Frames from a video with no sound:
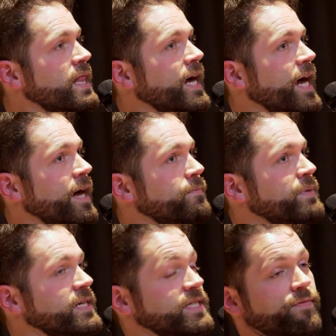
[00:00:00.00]
uh,
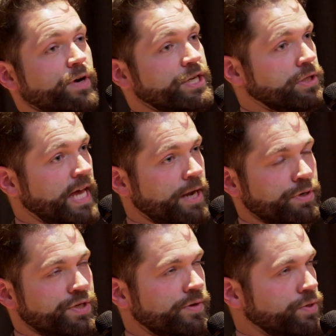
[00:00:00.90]
because the French
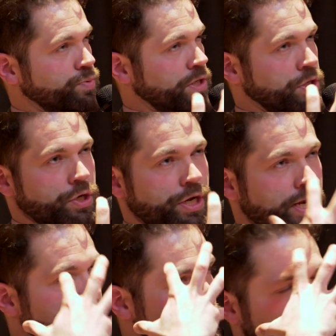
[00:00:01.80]
language feels really
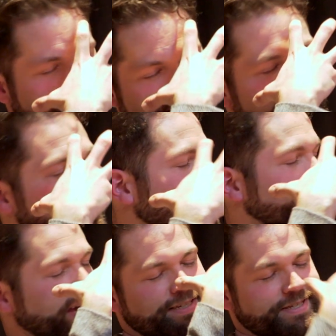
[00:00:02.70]
good in my
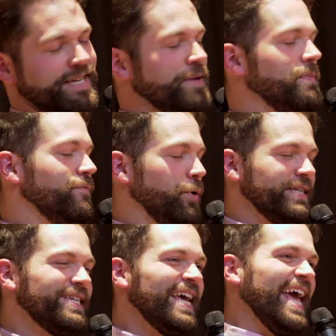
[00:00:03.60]
face, in my
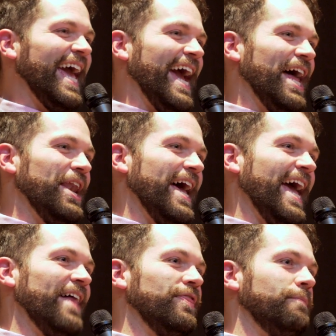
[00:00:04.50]
voice. And,
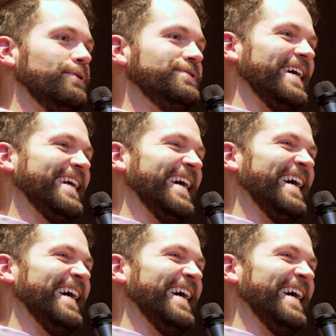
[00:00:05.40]
and the music.